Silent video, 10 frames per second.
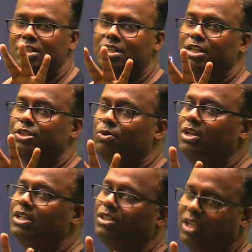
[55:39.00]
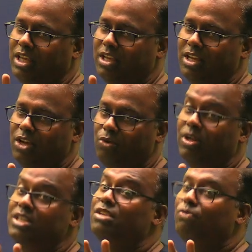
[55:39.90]
linked to only 3. Where
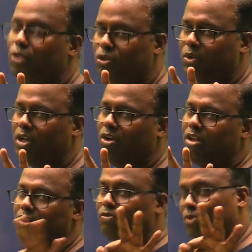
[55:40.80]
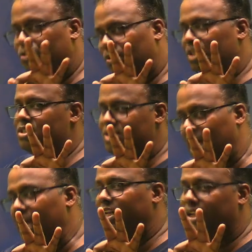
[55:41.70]
is the fourth one gone? The fourth one is
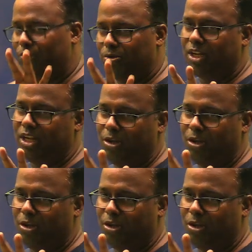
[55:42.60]
ideally roaming